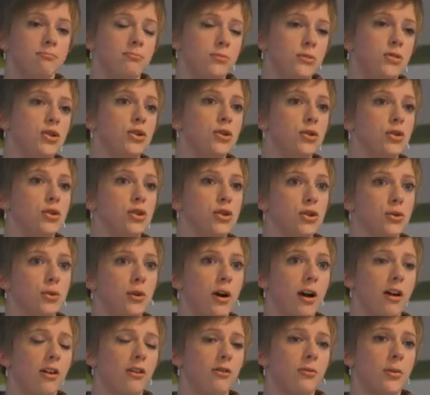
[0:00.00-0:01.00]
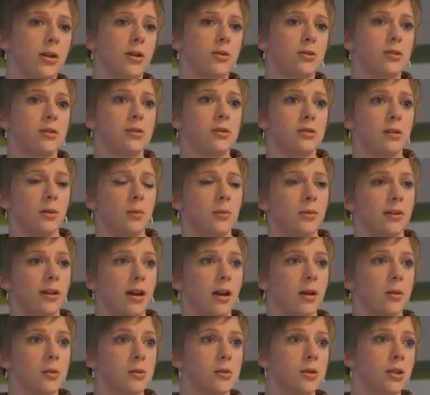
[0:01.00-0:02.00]
tool to have, because
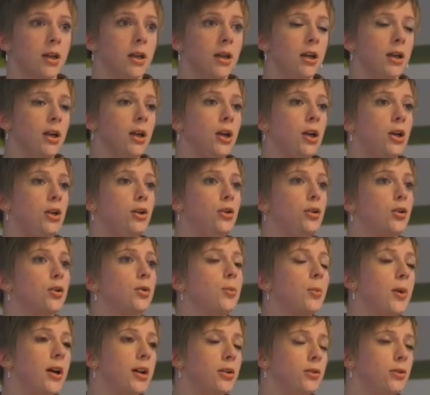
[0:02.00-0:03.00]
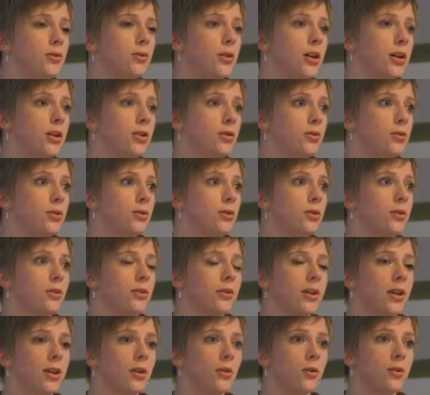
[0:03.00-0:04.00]
sometimes your manufacturer,
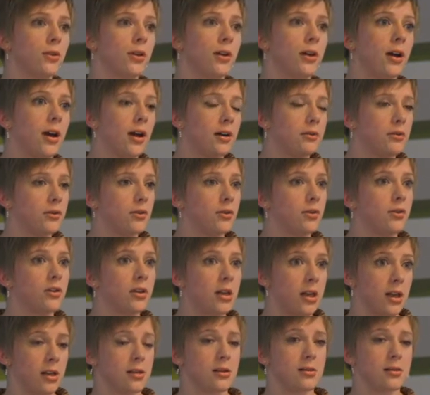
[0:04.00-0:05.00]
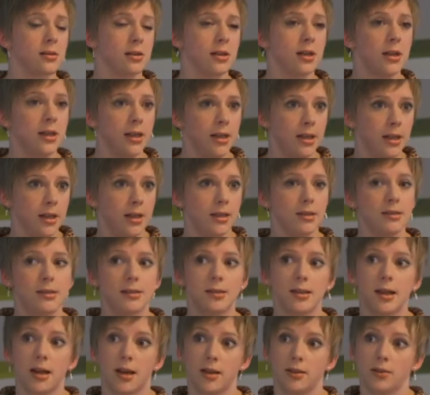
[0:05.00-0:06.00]
they don't have the skills
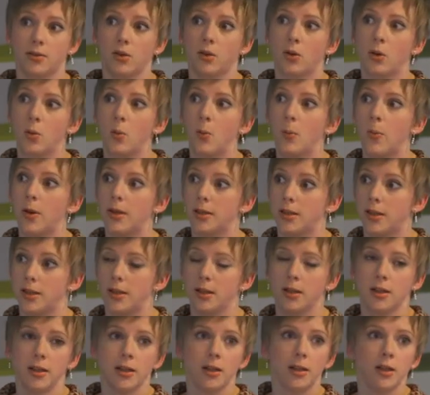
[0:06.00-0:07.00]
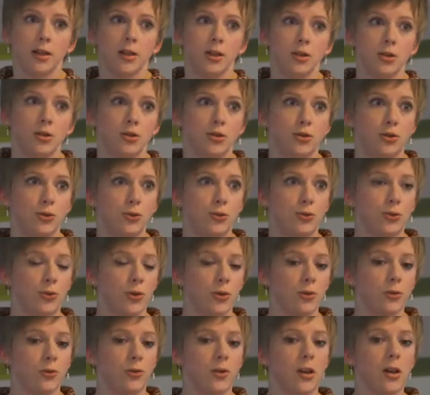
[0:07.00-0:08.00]
inside the company to
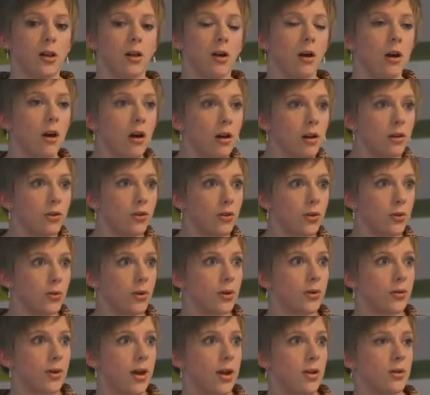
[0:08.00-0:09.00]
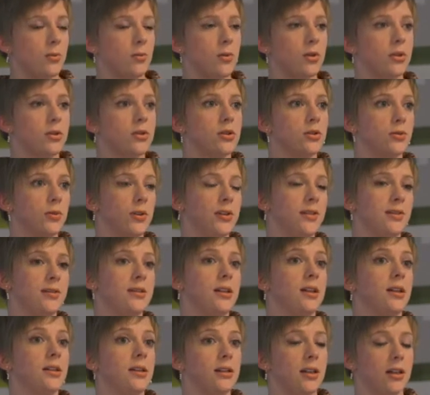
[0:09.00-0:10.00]
fulfill all the requirements with
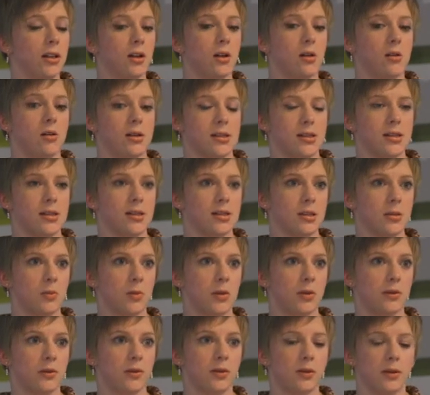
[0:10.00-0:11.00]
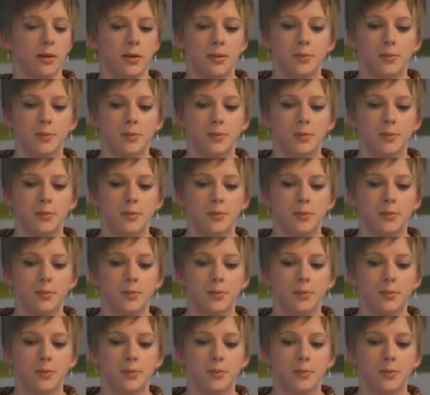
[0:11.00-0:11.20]
technical assessments.